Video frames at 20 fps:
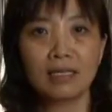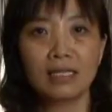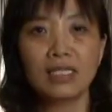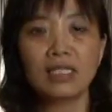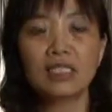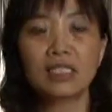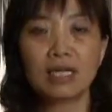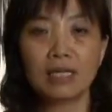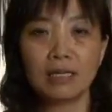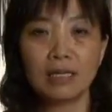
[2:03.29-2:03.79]

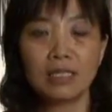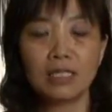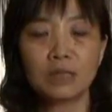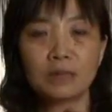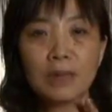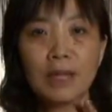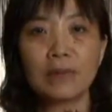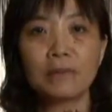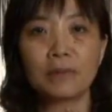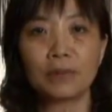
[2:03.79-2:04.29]
each, each
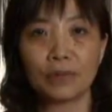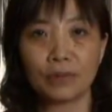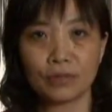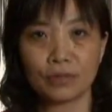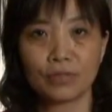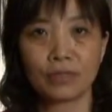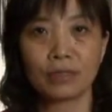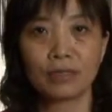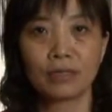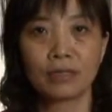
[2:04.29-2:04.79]

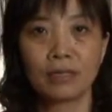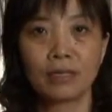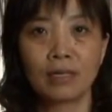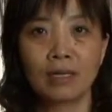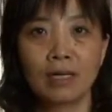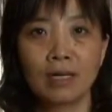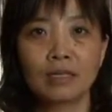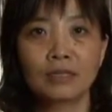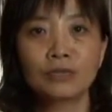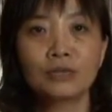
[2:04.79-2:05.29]
papers
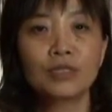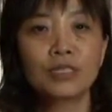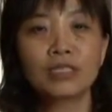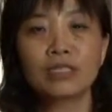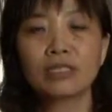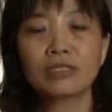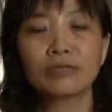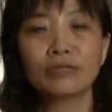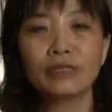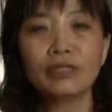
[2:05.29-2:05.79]
and which
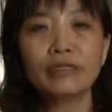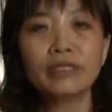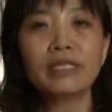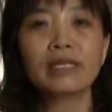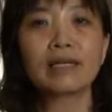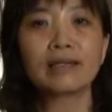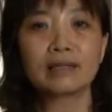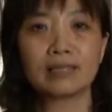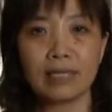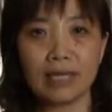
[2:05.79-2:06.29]
is really
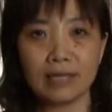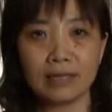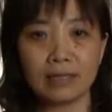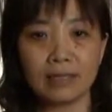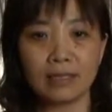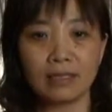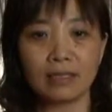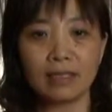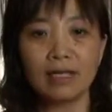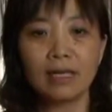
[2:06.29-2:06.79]

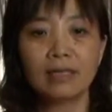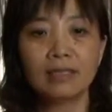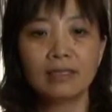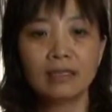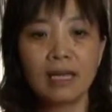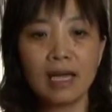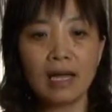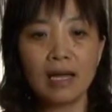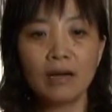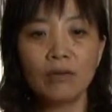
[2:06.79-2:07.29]
exciting.
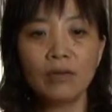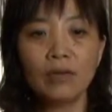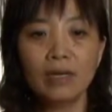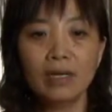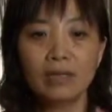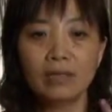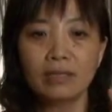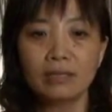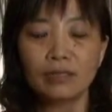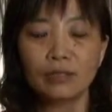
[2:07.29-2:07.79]
Now
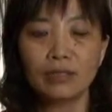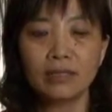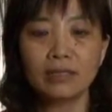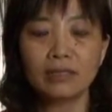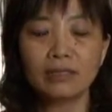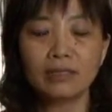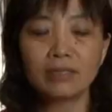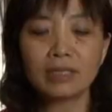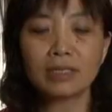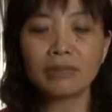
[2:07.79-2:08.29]
the
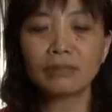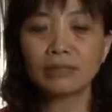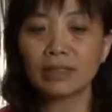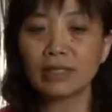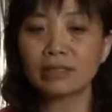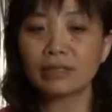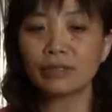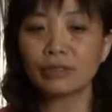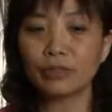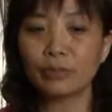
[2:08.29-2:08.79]
traditional
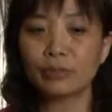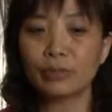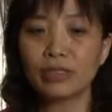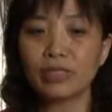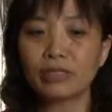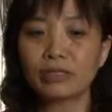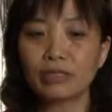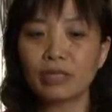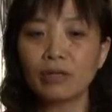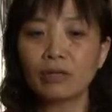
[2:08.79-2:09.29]
classroom
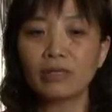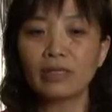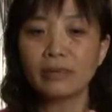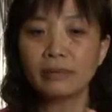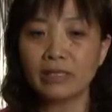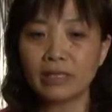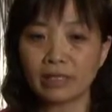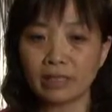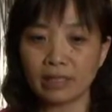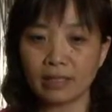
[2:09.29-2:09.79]
is not
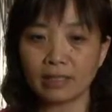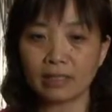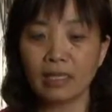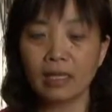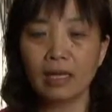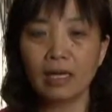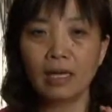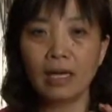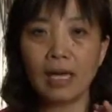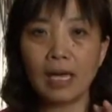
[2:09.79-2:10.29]
limited,
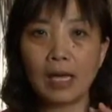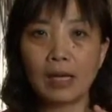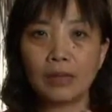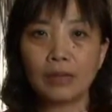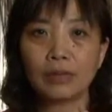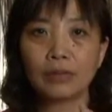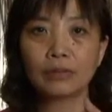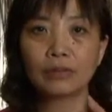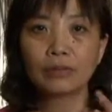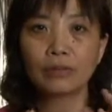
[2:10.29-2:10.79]

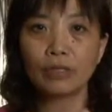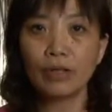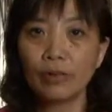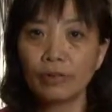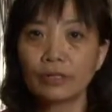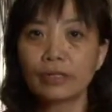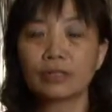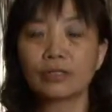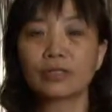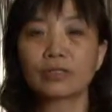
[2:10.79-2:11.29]
uh,
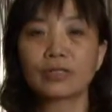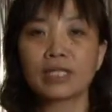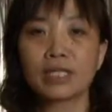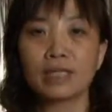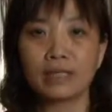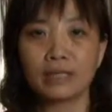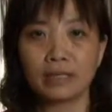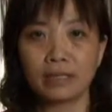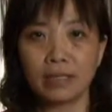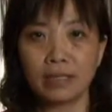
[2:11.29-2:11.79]
closed
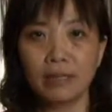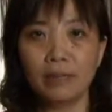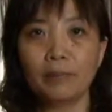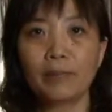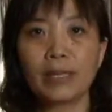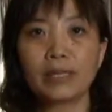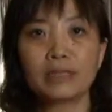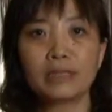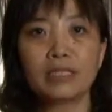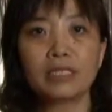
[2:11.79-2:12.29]
society,
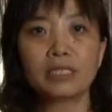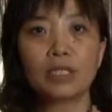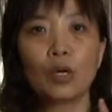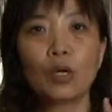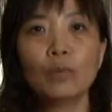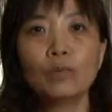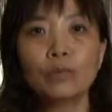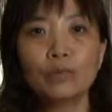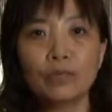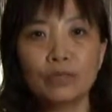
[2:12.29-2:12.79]
but it's
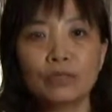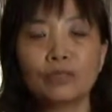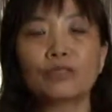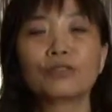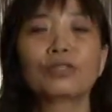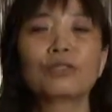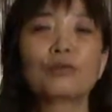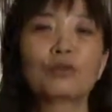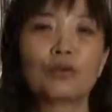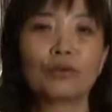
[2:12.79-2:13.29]
open to
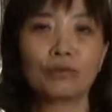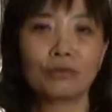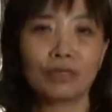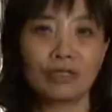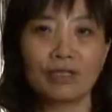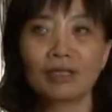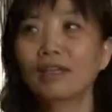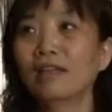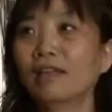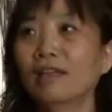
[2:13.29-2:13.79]
the world.
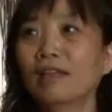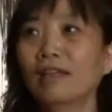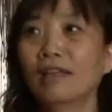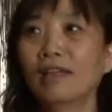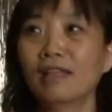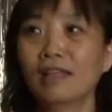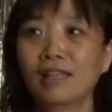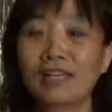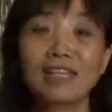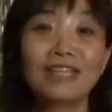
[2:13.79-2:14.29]

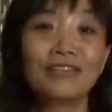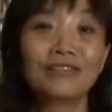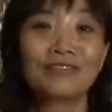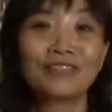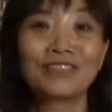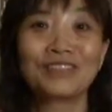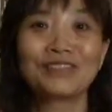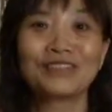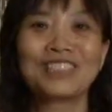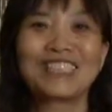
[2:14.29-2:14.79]
Thank you
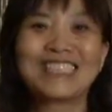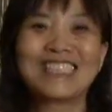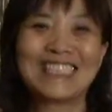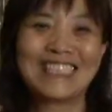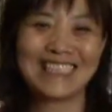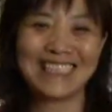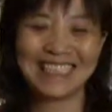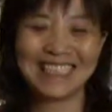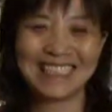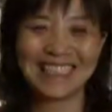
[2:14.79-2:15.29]
very much.